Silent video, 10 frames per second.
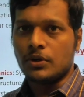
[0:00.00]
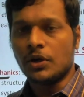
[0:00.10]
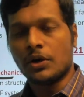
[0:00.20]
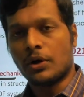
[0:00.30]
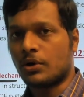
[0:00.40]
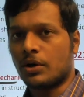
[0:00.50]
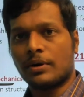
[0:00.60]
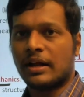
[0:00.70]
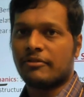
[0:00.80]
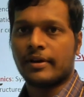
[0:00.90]
note
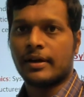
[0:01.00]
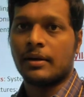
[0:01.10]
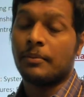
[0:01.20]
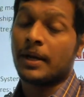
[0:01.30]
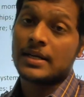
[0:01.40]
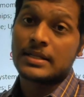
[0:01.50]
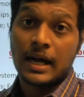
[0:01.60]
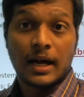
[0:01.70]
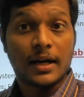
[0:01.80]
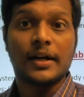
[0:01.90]
down definitely because
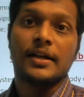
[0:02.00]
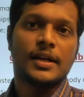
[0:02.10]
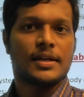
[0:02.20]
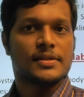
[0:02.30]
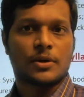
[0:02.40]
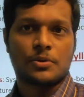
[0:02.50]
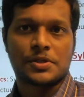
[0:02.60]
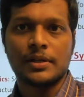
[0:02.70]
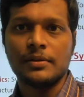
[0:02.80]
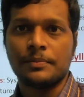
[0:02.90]
already there is a
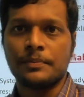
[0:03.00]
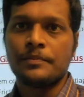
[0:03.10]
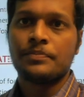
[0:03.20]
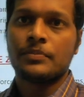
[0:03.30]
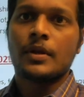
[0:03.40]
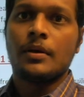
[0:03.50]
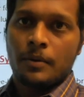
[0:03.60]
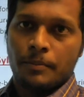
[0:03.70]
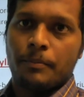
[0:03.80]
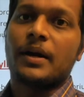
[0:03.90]
question
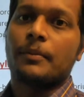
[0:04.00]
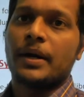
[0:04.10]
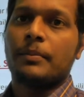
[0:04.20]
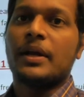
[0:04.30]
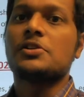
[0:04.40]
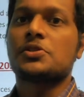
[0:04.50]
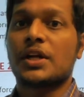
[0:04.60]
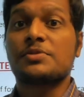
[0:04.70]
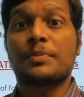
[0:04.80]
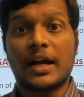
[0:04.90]
but but many
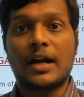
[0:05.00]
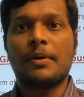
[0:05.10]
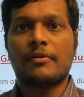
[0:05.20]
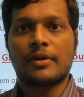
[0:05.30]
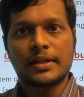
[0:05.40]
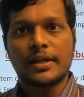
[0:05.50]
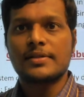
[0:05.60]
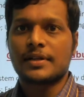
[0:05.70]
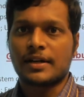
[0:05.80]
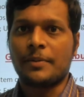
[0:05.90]
students may not be aware there
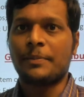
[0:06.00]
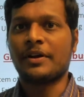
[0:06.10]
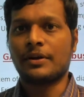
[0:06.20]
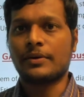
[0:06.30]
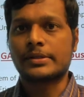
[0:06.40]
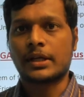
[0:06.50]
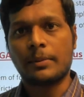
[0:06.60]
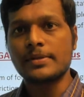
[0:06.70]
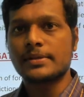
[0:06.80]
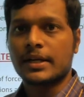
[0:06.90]
is a topic in your
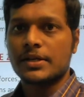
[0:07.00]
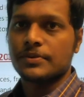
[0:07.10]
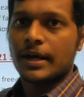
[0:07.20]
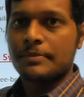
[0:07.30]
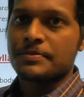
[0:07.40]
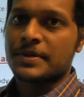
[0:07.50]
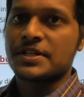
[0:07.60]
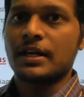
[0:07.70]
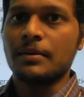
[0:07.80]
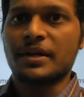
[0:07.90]
syllabus that is why I am
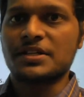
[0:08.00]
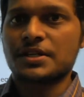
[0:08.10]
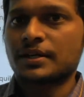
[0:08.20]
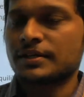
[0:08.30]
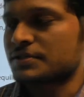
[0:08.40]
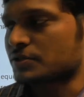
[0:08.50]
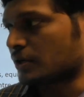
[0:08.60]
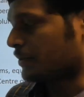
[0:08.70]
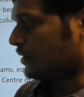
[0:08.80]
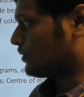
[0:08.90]
specially mentioning this
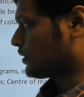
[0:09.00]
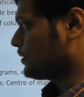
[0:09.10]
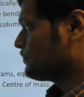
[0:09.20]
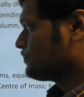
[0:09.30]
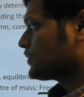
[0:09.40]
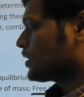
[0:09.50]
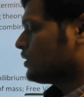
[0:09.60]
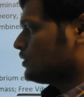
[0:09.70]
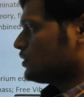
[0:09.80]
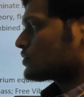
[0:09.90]
topic okay.
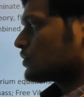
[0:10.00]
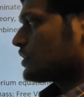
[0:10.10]
So this